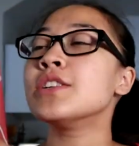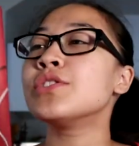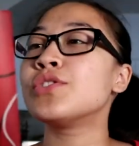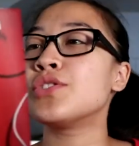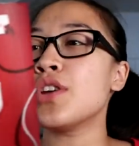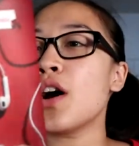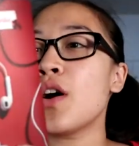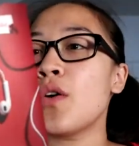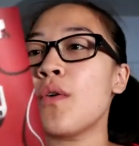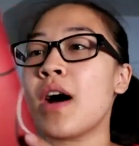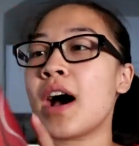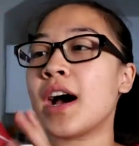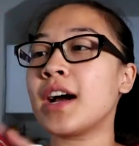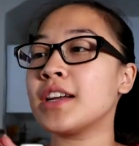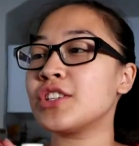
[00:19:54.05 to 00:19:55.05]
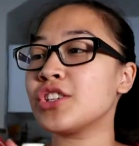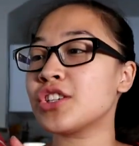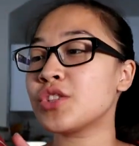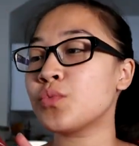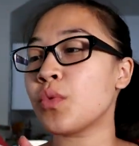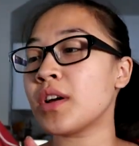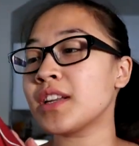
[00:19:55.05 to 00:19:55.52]
so I
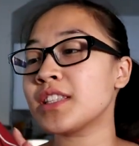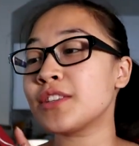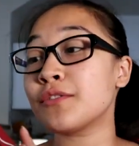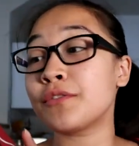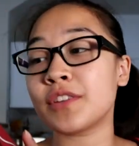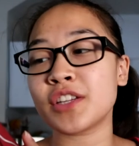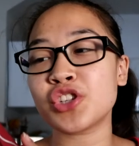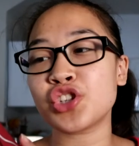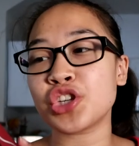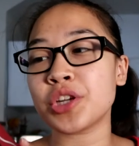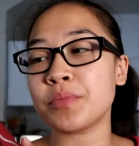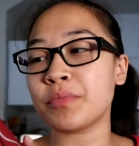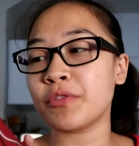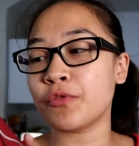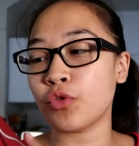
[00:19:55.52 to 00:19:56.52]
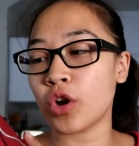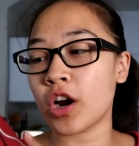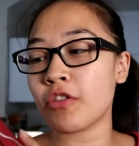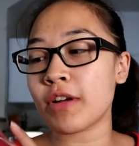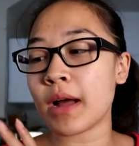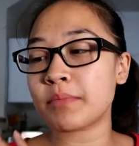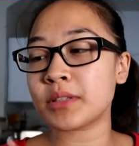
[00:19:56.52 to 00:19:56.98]
just wanted to finish it
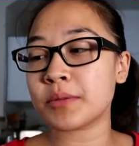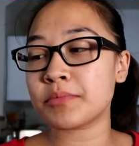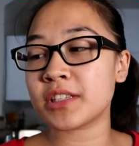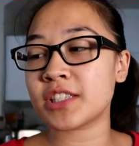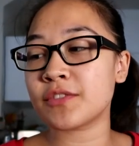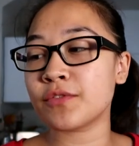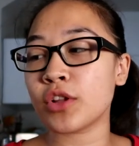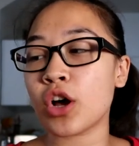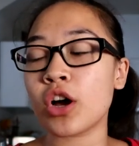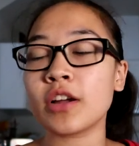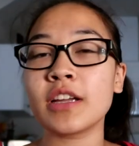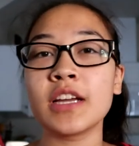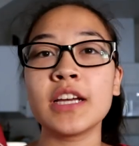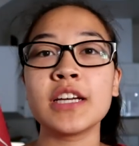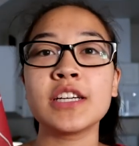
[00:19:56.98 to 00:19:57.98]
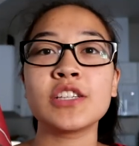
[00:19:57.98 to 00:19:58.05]
before I wrapped up this vlog,